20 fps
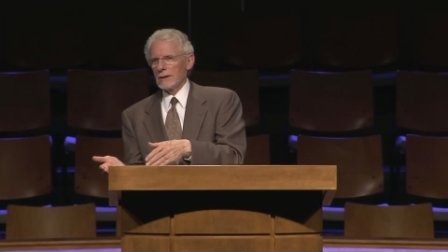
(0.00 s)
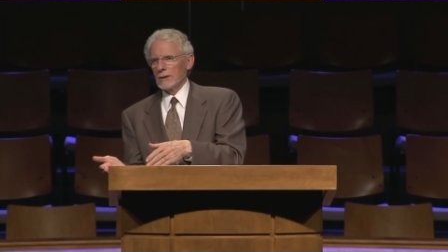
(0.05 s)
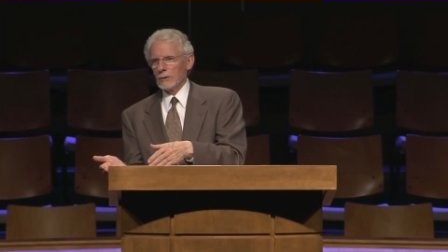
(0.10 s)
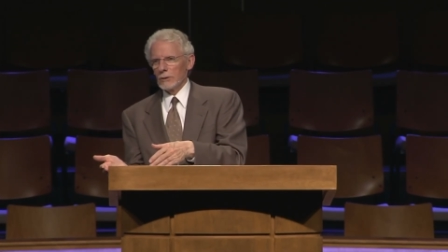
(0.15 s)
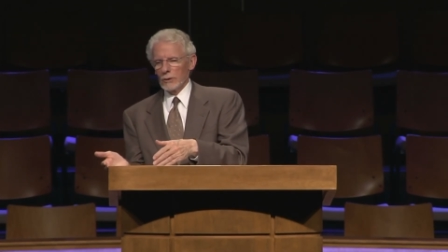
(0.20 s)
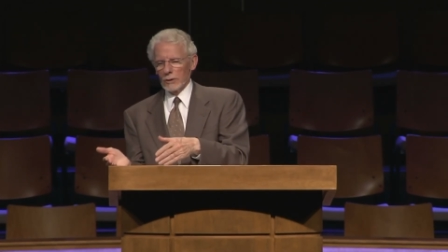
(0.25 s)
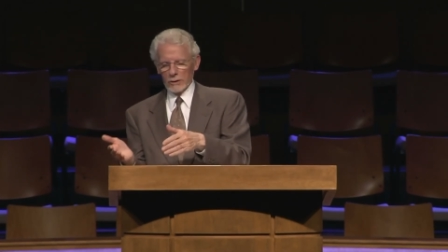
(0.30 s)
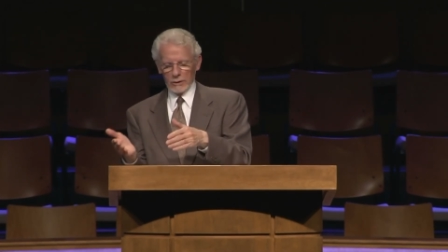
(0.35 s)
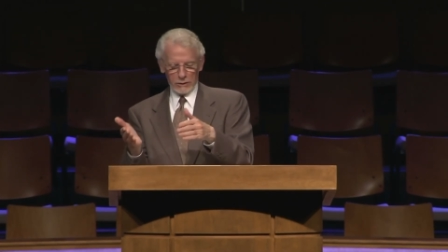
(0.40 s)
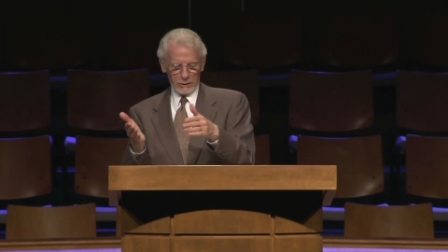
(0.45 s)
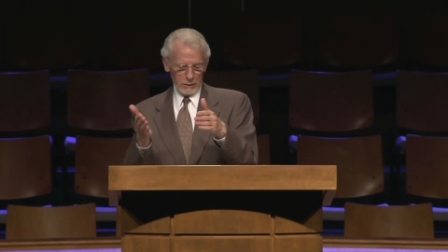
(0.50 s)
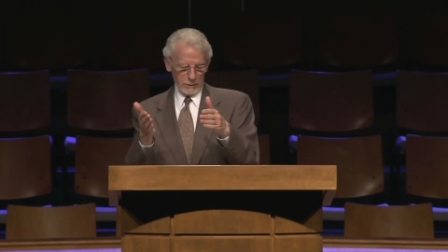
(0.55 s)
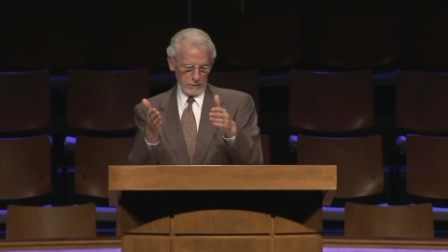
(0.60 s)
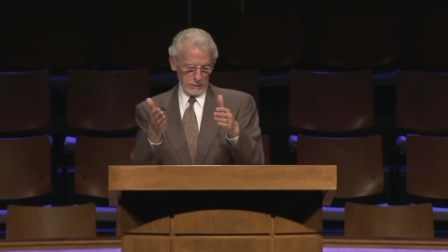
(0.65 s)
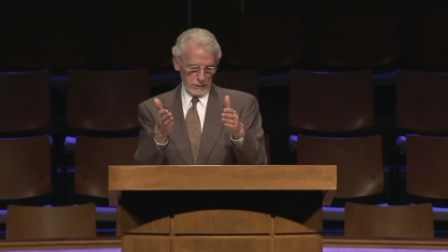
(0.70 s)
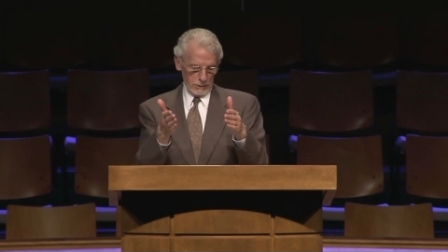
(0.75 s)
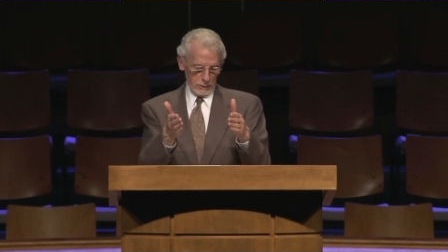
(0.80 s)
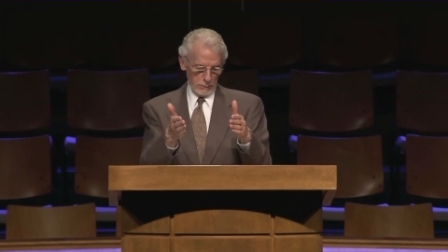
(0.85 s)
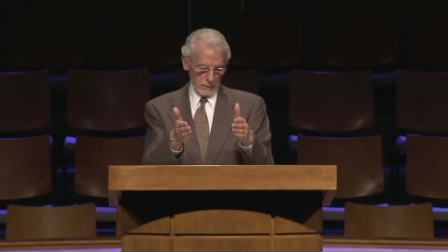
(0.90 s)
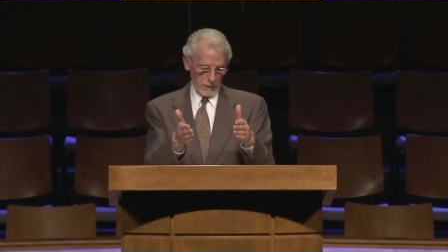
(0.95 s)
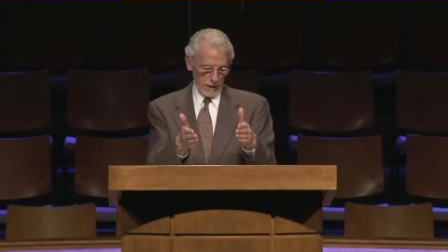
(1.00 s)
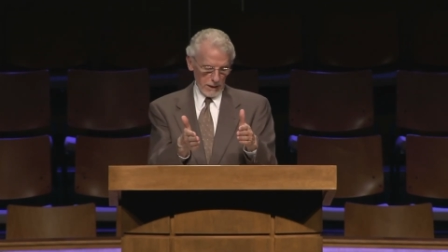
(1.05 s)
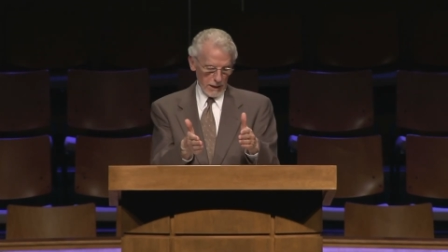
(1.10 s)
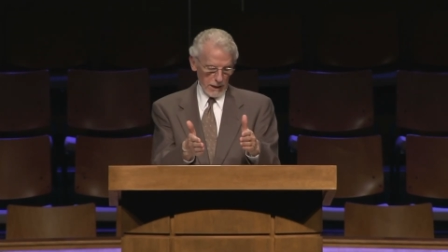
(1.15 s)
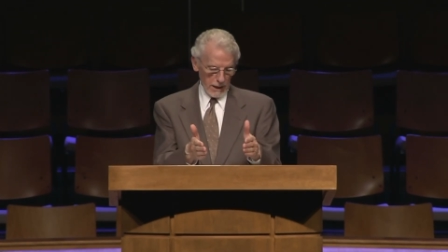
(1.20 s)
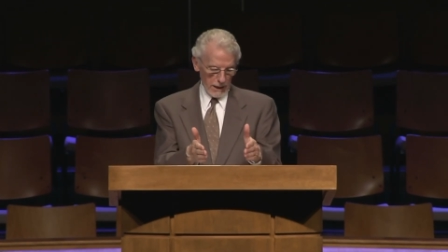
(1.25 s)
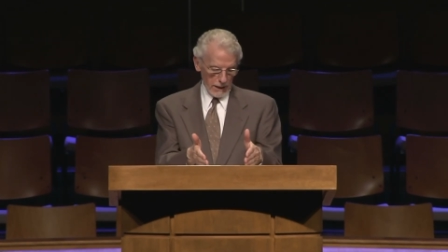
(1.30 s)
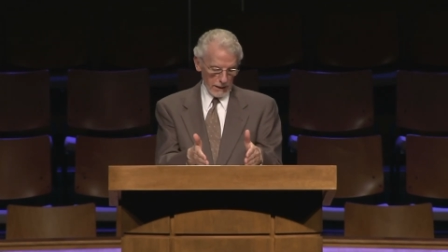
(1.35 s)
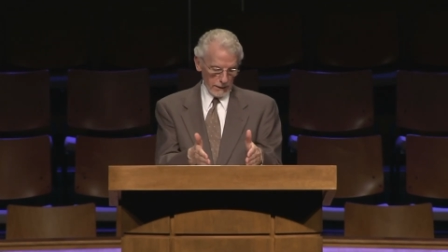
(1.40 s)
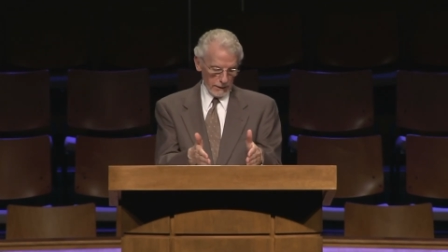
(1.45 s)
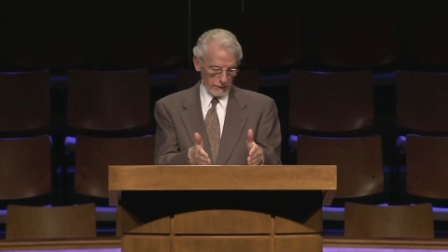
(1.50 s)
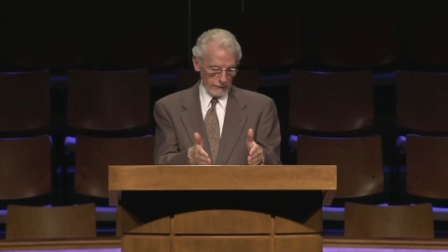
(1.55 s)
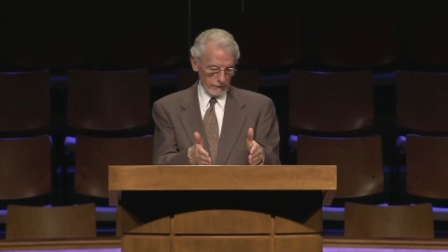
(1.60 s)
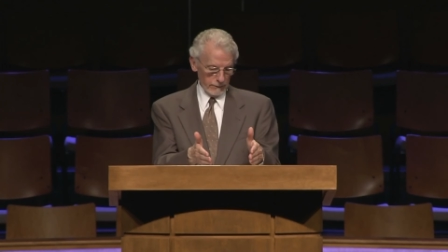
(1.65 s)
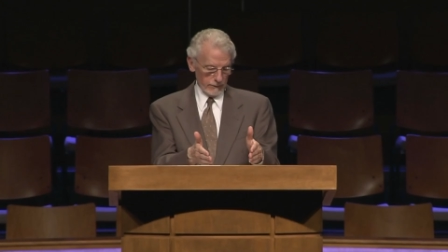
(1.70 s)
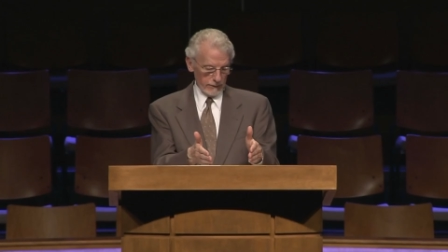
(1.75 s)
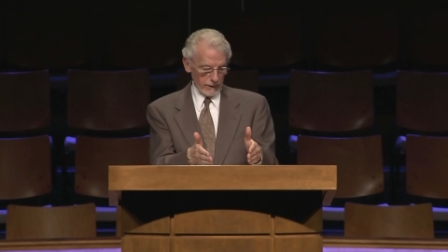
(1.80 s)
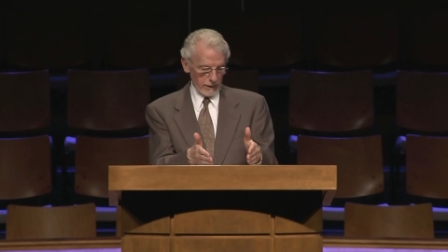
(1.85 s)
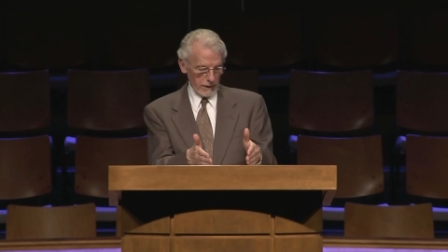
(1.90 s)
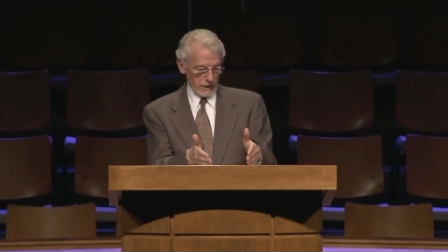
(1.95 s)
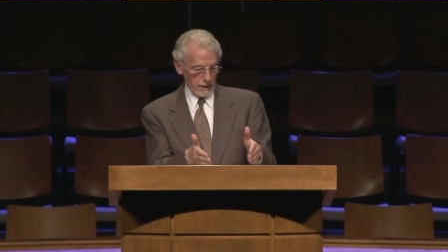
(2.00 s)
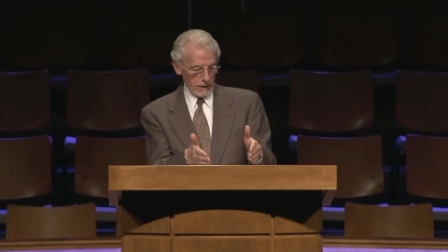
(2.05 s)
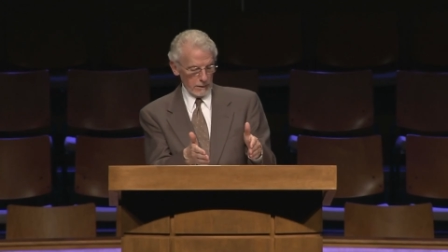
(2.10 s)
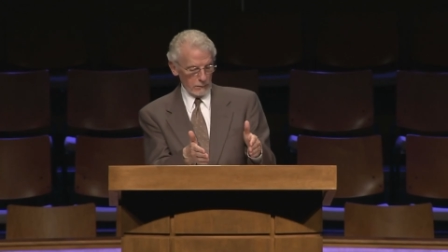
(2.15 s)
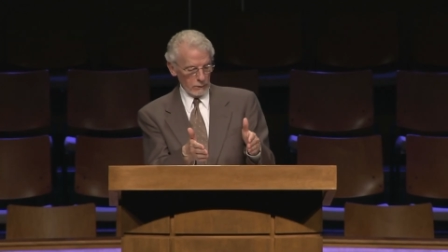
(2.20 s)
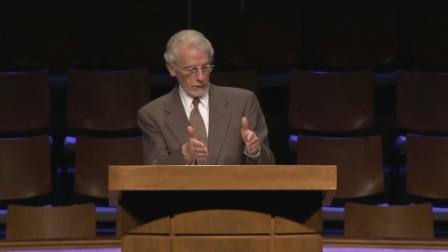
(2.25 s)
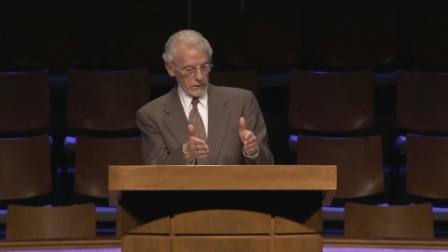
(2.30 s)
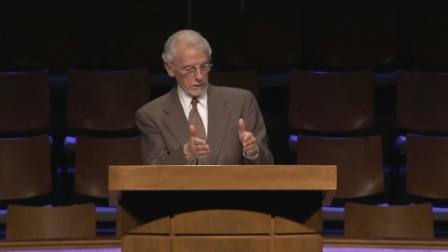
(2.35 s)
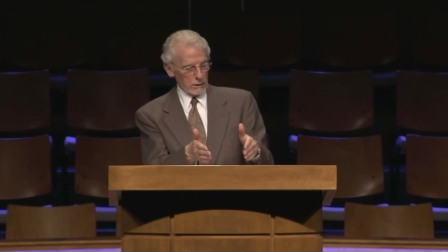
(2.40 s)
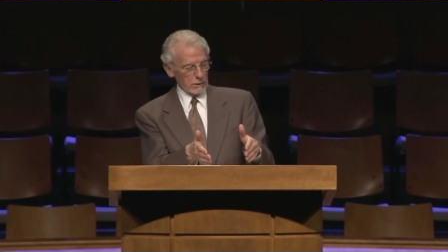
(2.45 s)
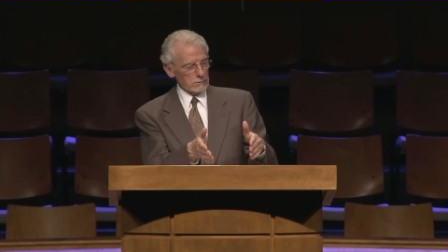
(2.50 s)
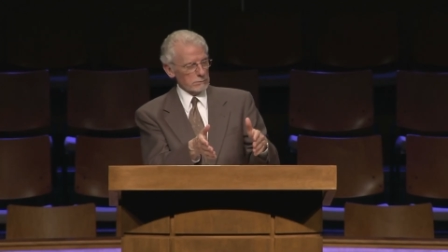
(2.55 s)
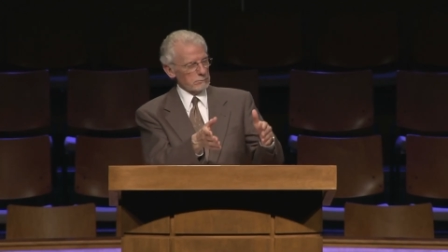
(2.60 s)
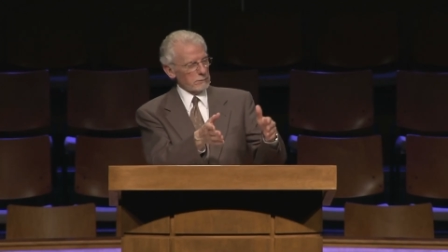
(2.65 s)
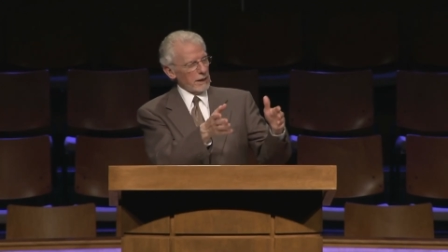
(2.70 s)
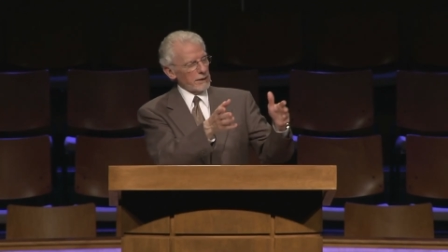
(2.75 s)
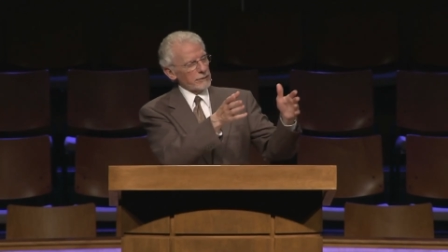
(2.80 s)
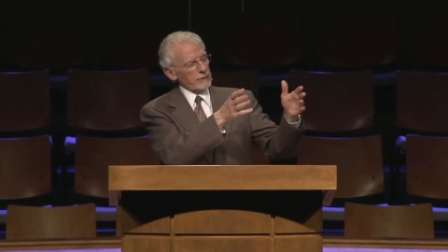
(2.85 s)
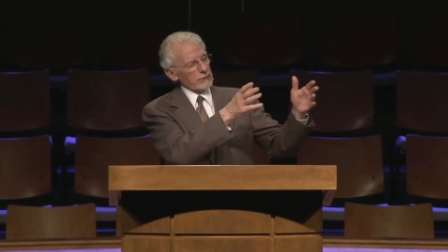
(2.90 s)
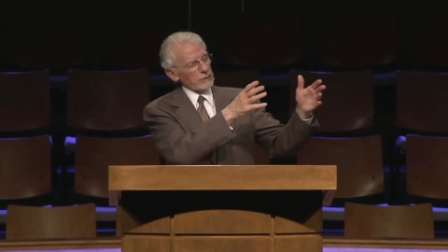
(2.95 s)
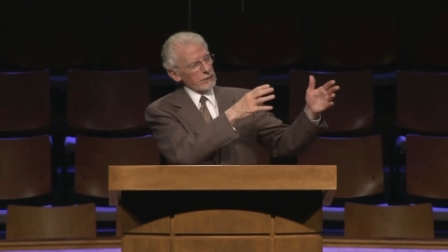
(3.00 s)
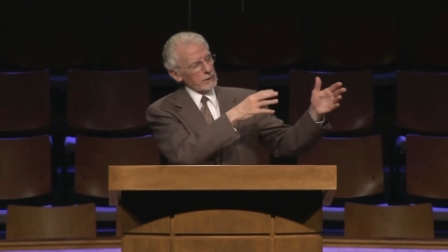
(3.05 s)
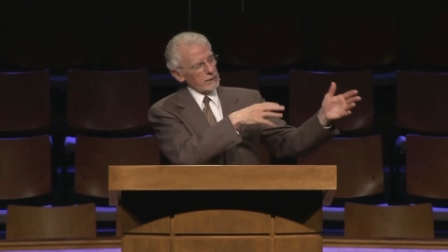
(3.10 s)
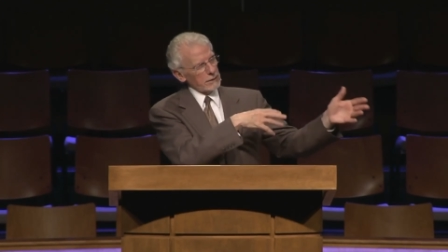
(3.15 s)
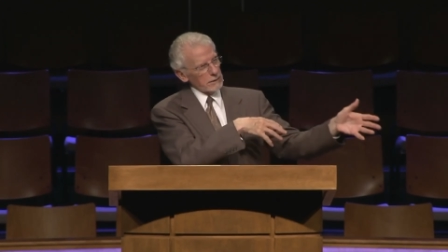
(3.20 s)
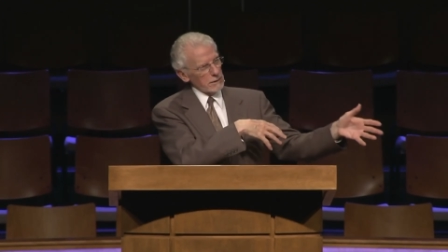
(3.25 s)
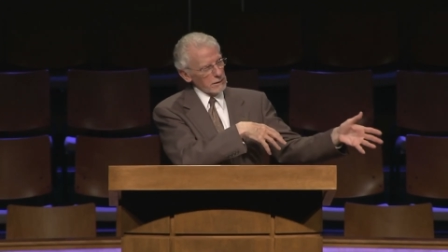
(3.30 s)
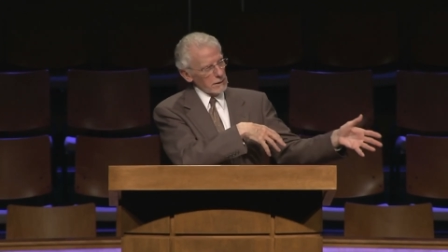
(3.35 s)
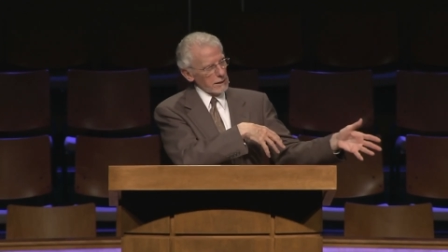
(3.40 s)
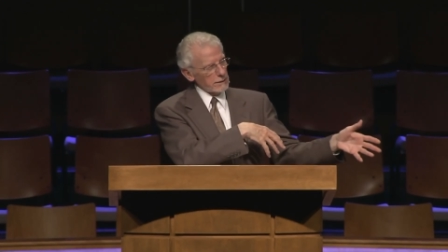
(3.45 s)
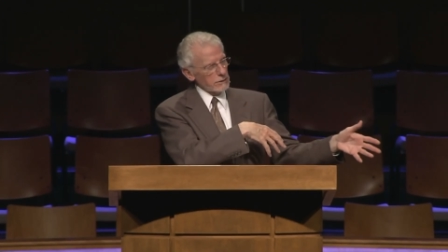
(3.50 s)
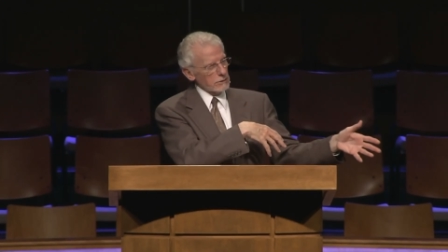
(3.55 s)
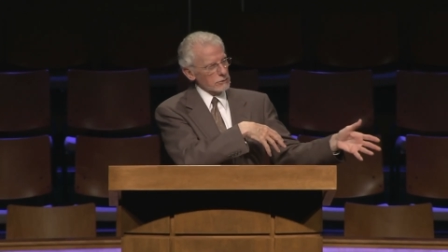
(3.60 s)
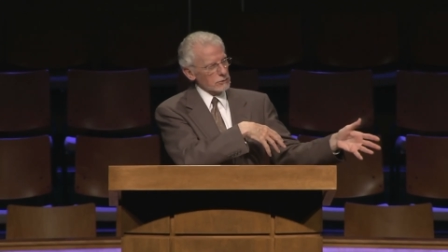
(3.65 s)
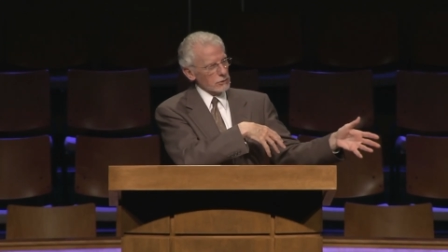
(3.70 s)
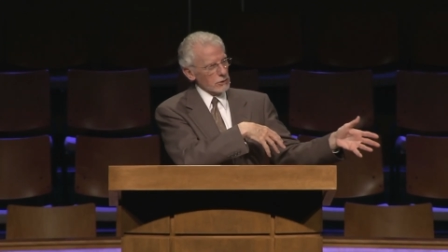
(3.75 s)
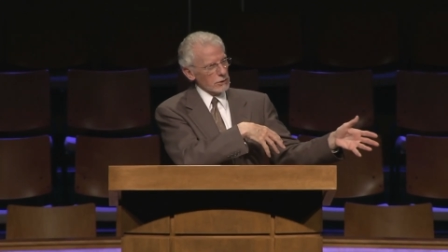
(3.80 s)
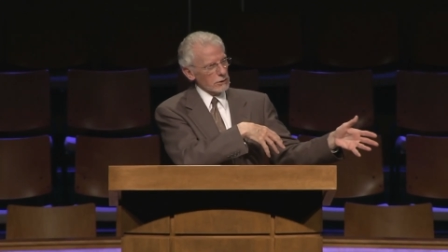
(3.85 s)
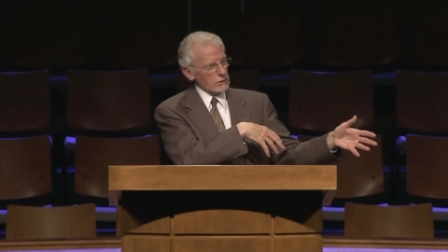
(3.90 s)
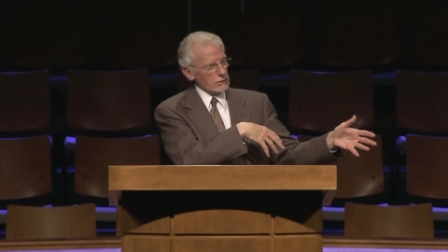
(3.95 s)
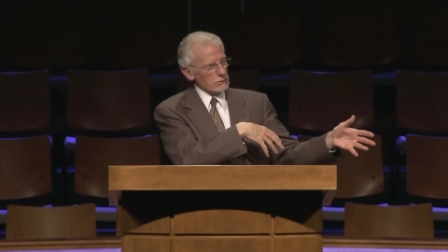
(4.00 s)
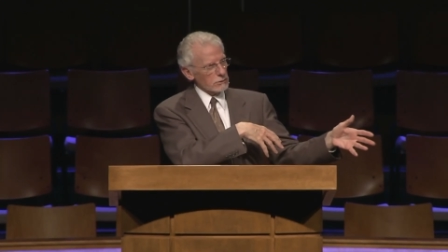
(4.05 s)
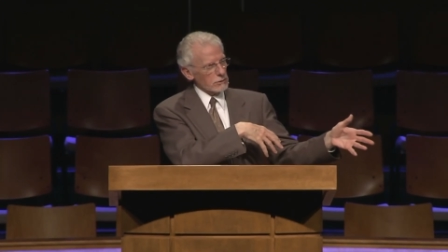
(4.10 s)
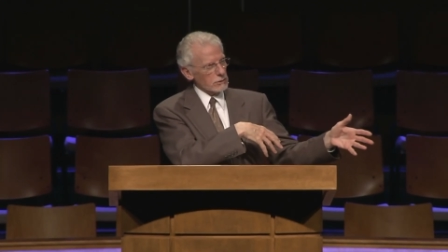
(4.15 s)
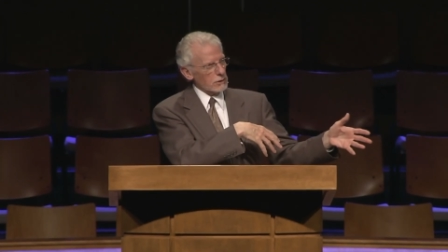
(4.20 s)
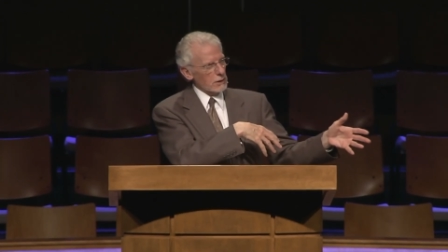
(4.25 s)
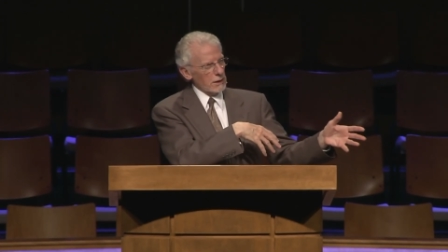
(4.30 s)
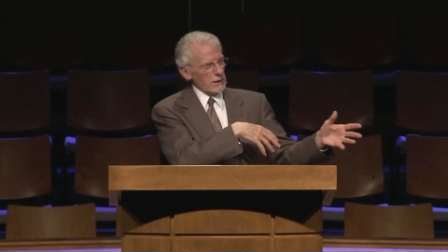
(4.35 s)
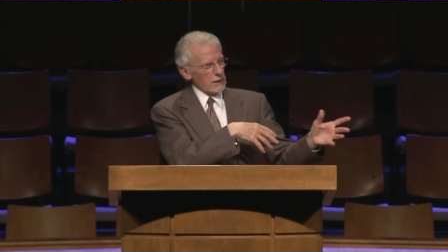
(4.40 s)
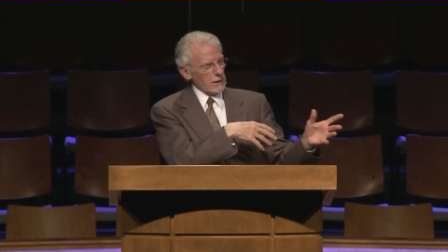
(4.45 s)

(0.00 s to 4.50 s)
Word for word: or you may have a widowed mother in another church,